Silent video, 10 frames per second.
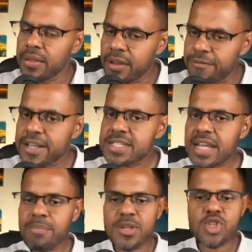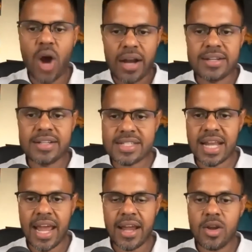The first step is to
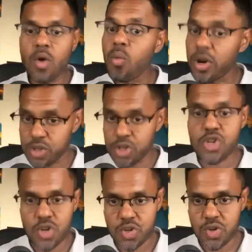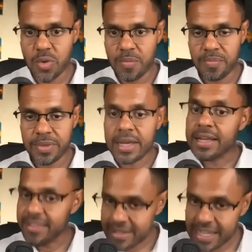understand what you should do.
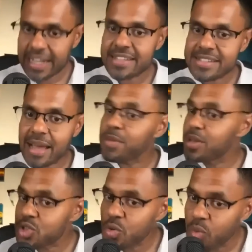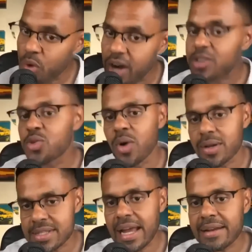The second step is to work
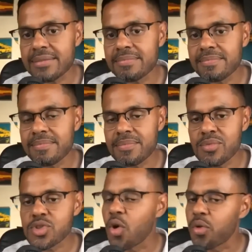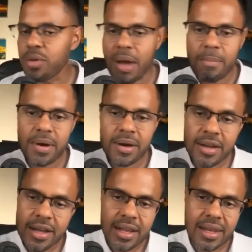towards that. So remember,
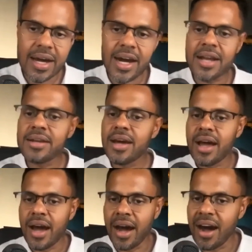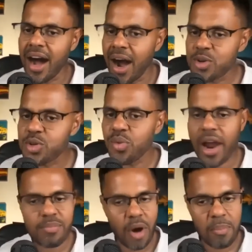learn how to
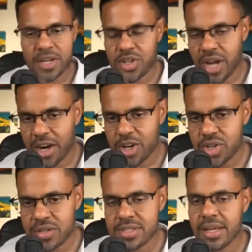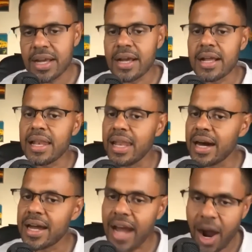write proper introductions,
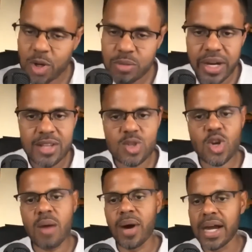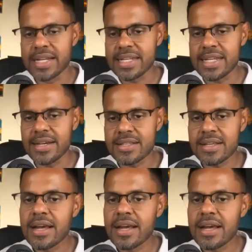learn how to brainstorm ideas,